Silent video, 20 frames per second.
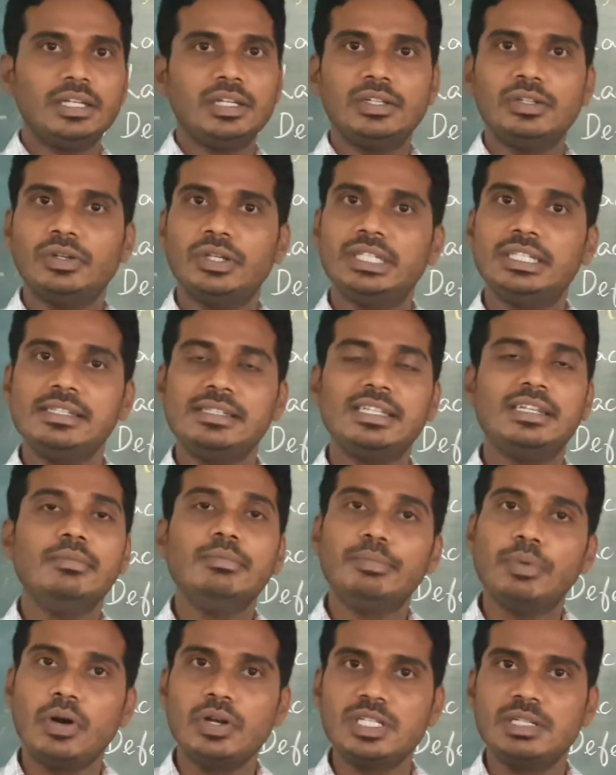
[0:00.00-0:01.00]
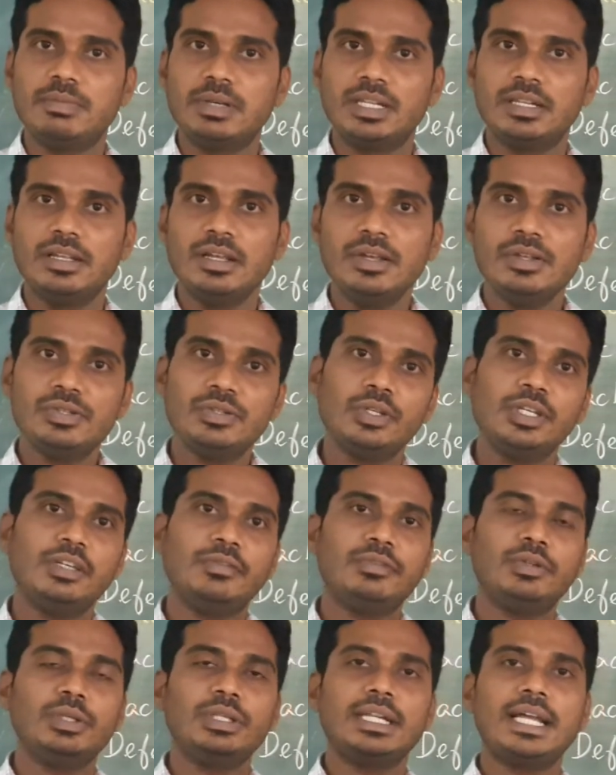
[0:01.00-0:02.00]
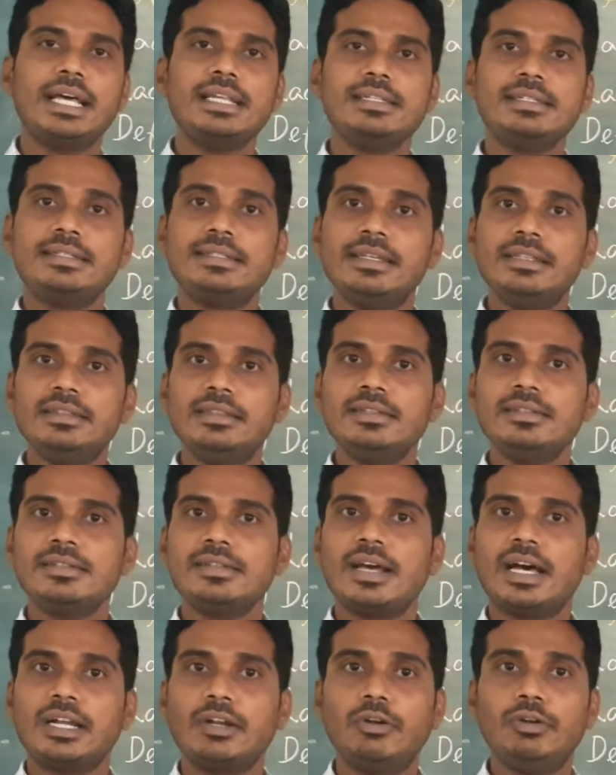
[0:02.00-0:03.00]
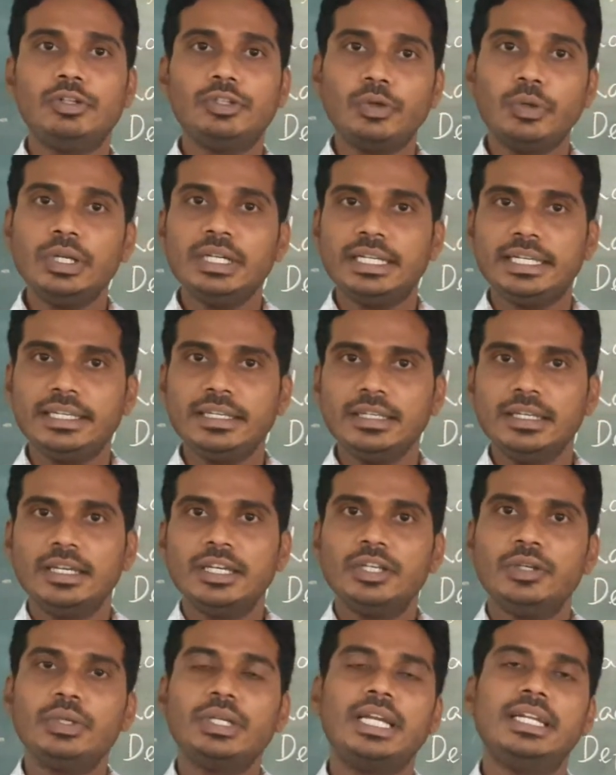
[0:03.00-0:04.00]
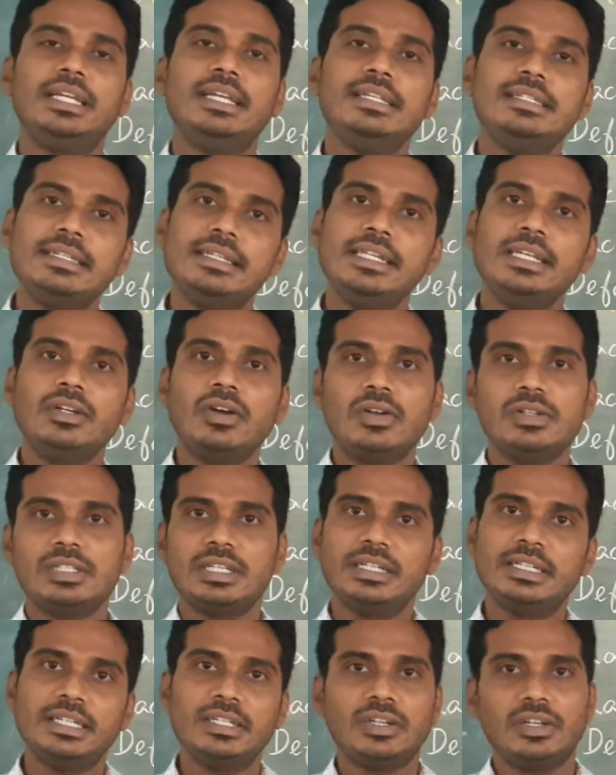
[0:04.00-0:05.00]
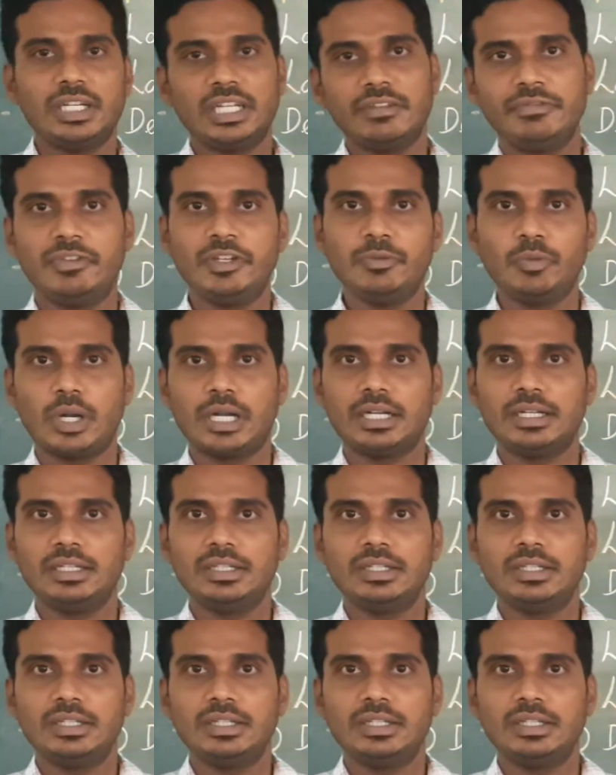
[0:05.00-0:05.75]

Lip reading: No, it is impossible. So if your class strength is around 20, you can easily concentrate on everyone.